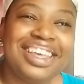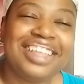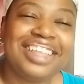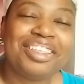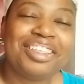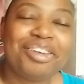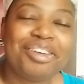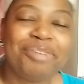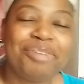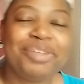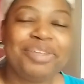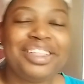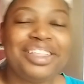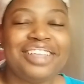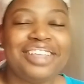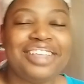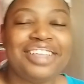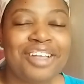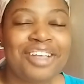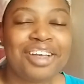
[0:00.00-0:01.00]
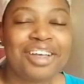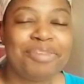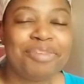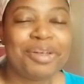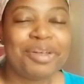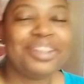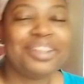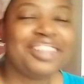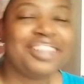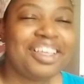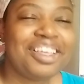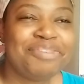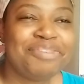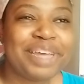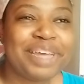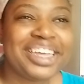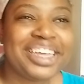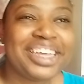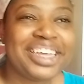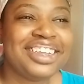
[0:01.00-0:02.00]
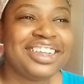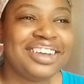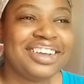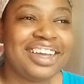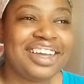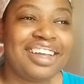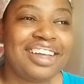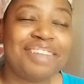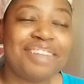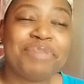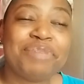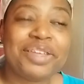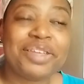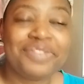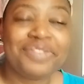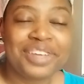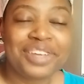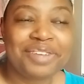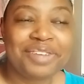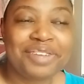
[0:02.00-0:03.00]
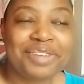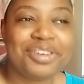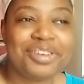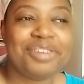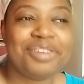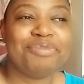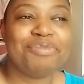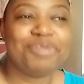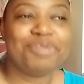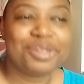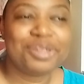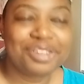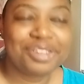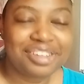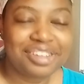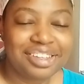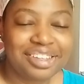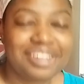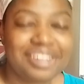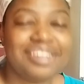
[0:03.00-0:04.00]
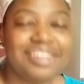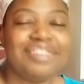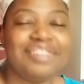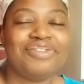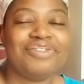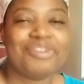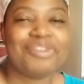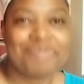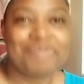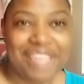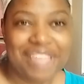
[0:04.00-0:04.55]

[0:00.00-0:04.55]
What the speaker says: That would be Let's Talk About Love by Claire Cotton, my favorite book from